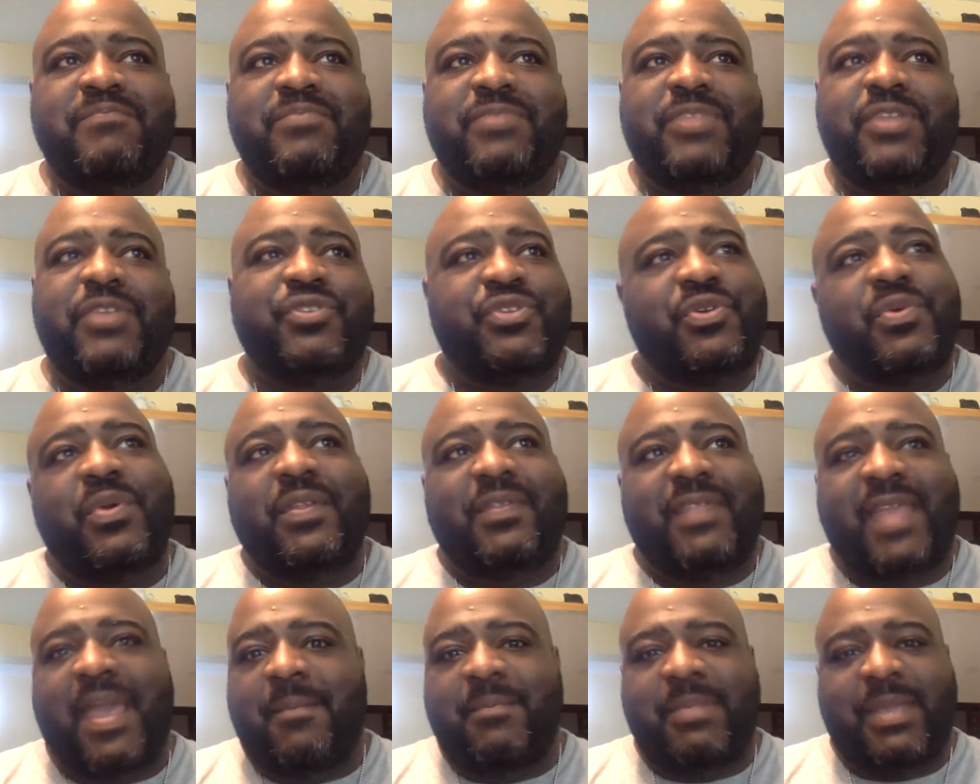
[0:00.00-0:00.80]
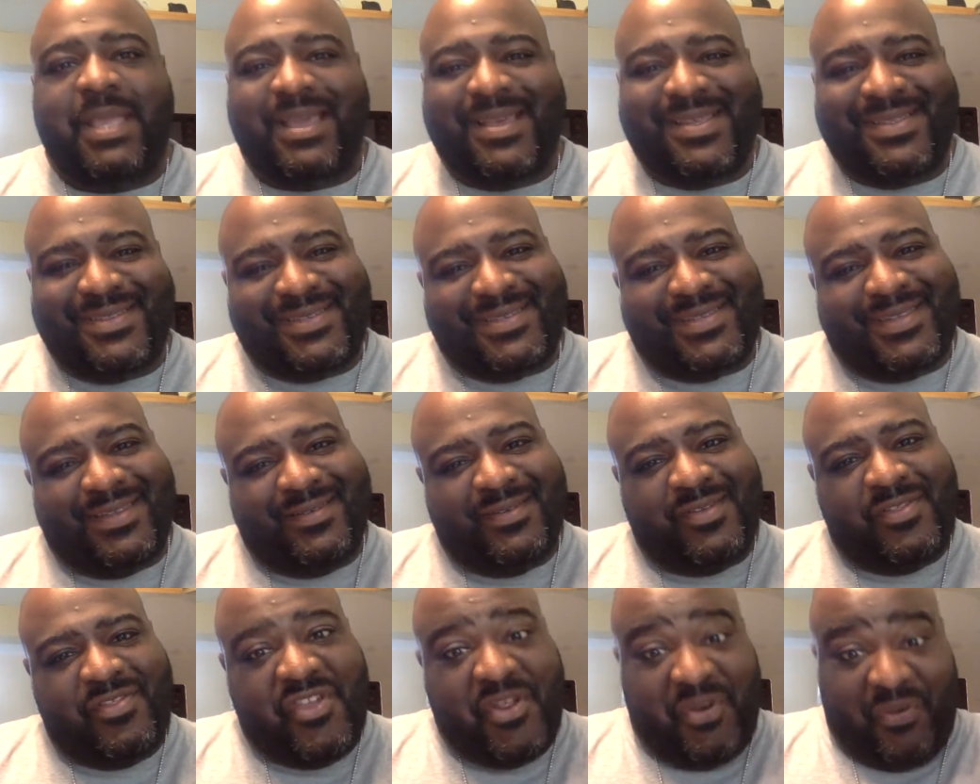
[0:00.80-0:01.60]
they're doing that because
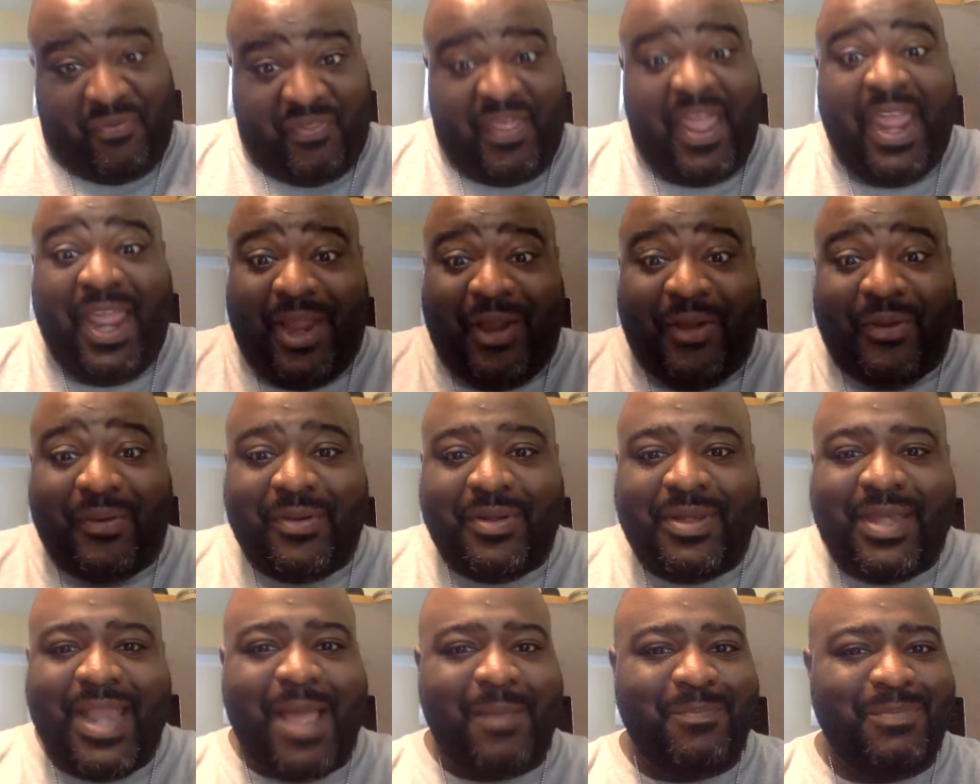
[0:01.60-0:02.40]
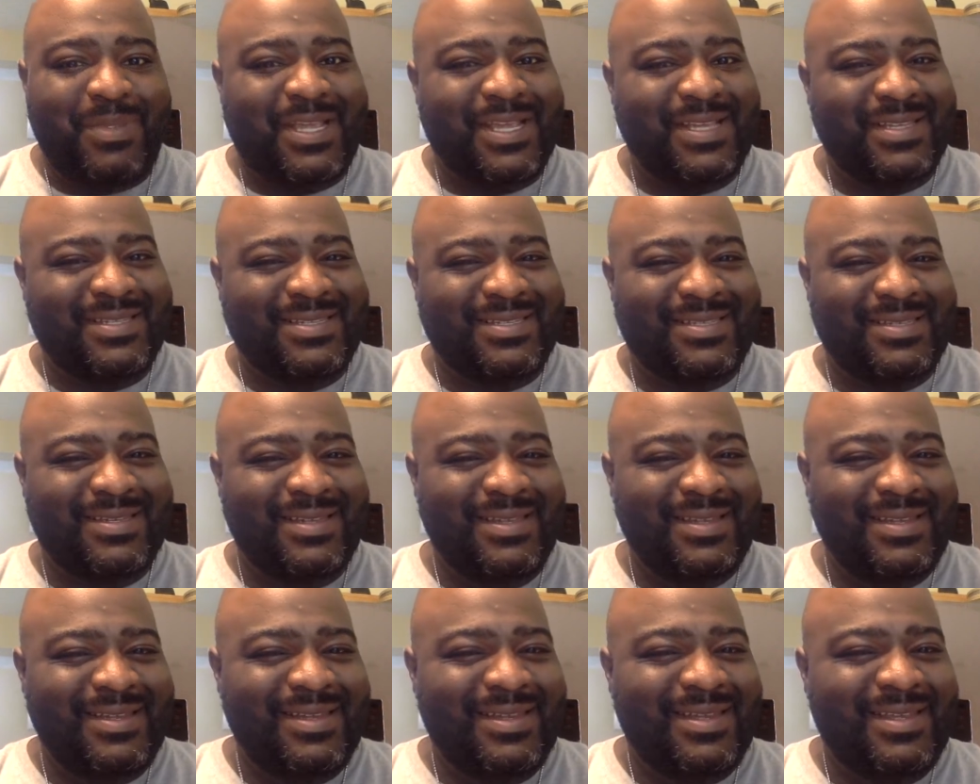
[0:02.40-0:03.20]
they're there, not because
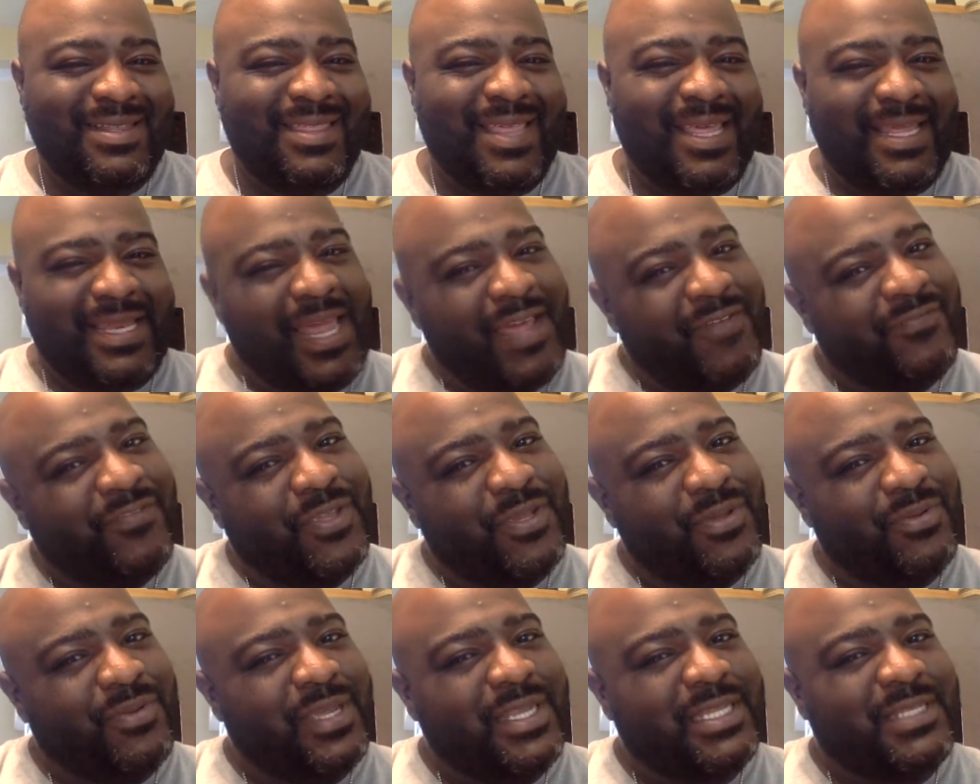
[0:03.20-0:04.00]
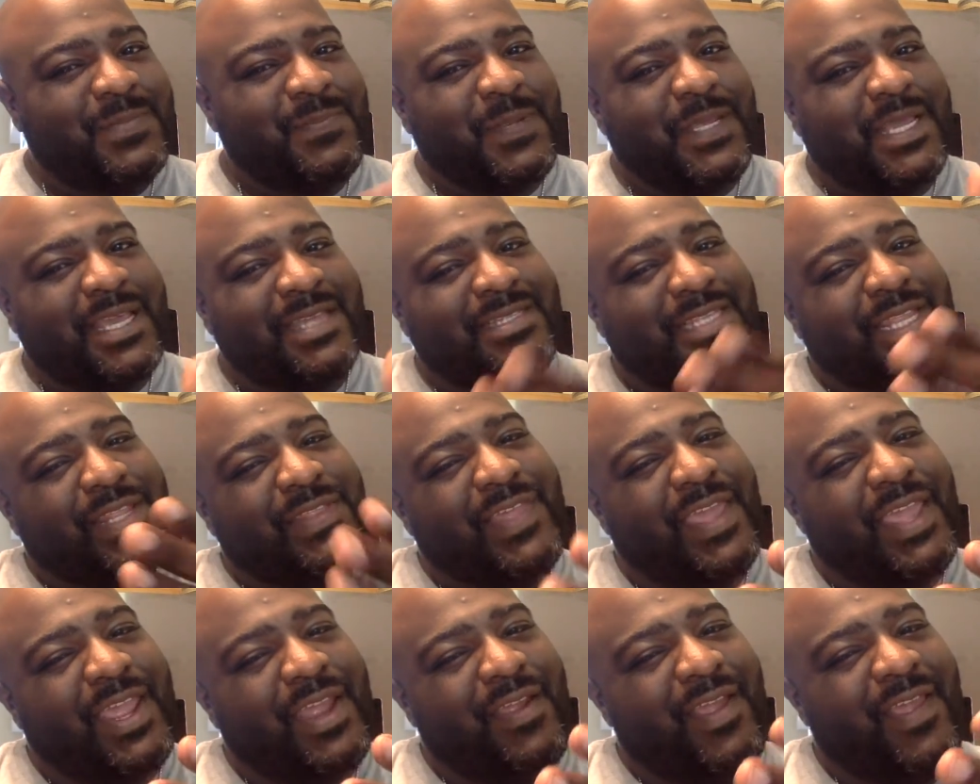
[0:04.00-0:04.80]
they love you. It's because they're
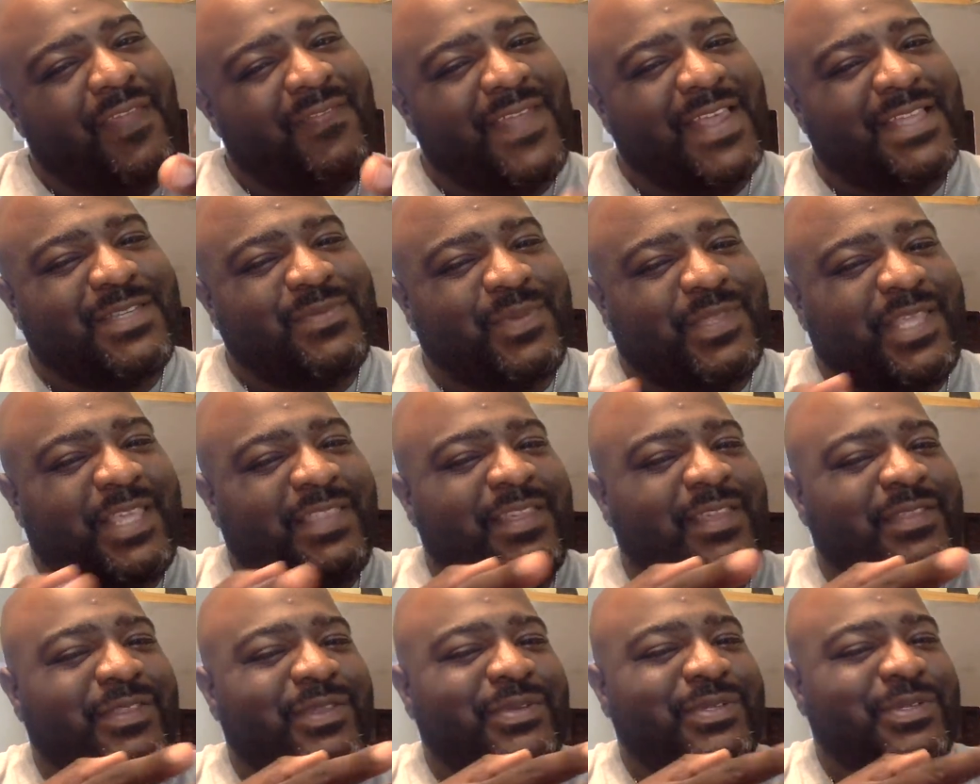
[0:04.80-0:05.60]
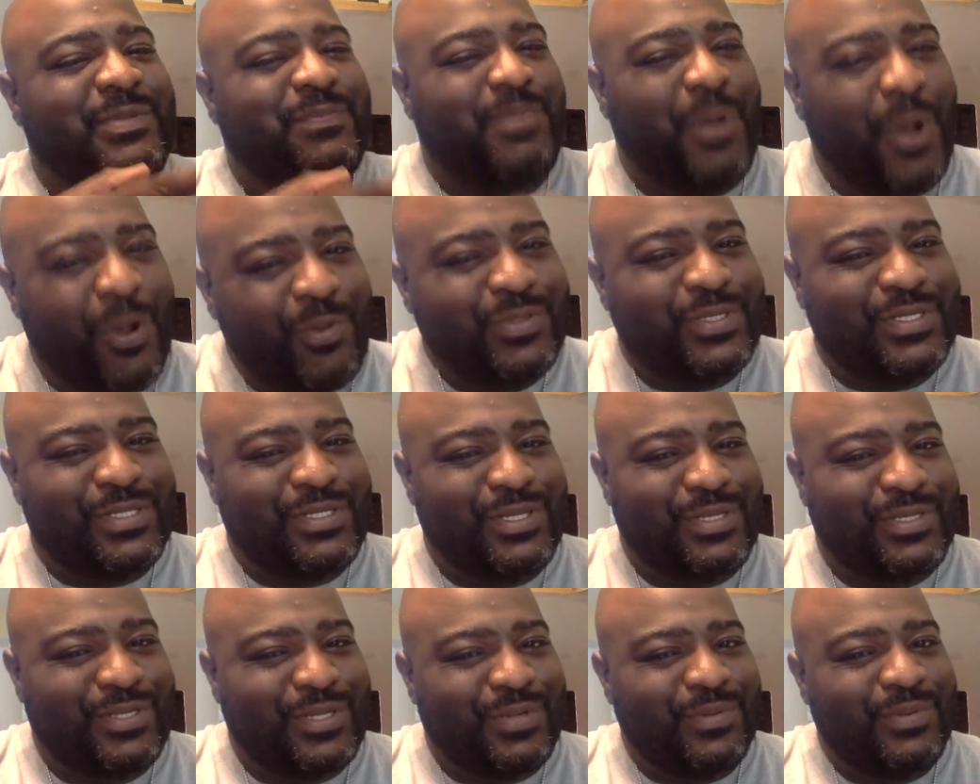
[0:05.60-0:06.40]
there and that's what they think they're supposed
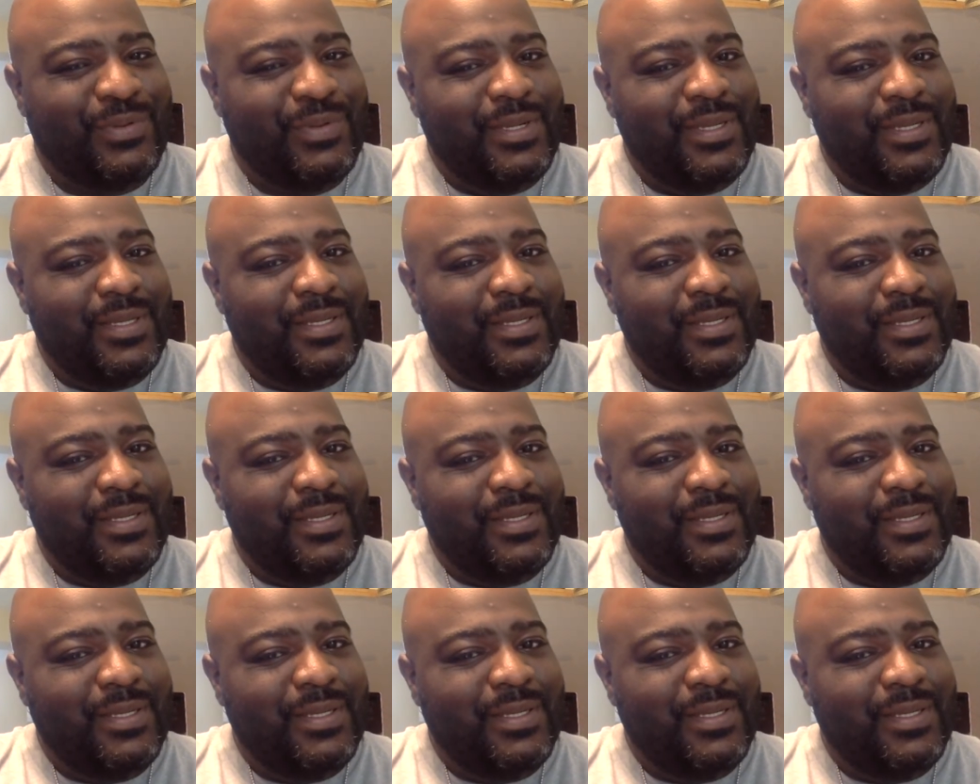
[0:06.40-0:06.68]
to do.